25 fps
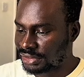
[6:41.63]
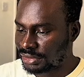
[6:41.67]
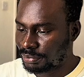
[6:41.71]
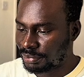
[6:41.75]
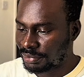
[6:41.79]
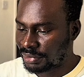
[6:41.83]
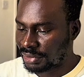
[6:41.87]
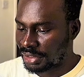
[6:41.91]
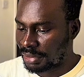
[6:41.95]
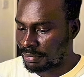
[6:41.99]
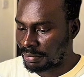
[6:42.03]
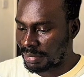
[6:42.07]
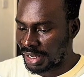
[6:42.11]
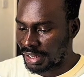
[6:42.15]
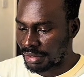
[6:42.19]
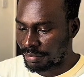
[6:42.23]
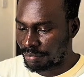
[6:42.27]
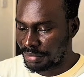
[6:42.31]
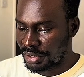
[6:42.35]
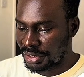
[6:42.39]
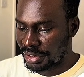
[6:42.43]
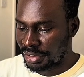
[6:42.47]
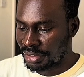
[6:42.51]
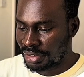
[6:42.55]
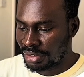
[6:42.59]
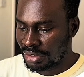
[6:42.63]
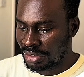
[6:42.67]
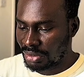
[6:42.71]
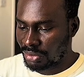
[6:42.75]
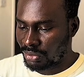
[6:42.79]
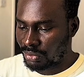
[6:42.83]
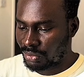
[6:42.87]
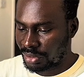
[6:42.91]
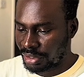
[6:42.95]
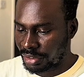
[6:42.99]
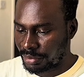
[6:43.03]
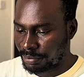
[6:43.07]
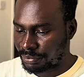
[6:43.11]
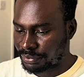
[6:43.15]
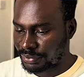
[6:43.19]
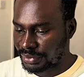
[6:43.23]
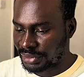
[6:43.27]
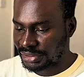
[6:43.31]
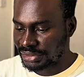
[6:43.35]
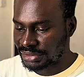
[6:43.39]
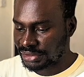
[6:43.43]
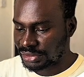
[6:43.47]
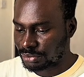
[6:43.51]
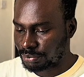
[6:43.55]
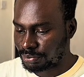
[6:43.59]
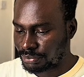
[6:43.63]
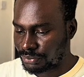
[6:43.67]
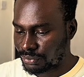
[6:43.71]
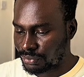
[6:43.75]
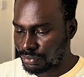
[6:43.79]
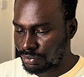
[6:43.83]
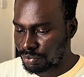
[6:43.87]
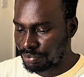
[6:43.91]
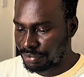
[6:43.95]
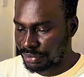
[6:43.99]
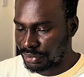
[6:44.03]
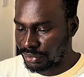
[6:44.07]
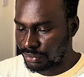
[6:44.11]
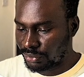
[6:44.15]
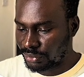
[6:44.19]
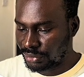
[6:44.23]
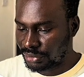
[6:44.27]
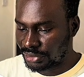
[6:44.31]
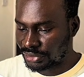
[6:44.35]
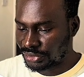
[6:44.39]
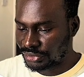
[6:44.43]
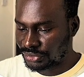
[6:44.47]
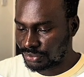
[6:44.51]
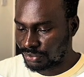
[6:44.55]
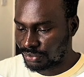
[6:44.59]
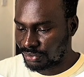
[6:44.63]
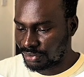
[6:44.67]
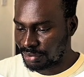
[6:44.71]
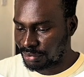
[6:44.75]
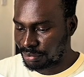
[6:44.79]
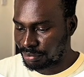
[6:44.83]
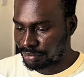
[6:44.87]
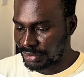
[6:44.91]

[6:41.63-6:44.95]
typically might mean, okay, price has broken below this zone,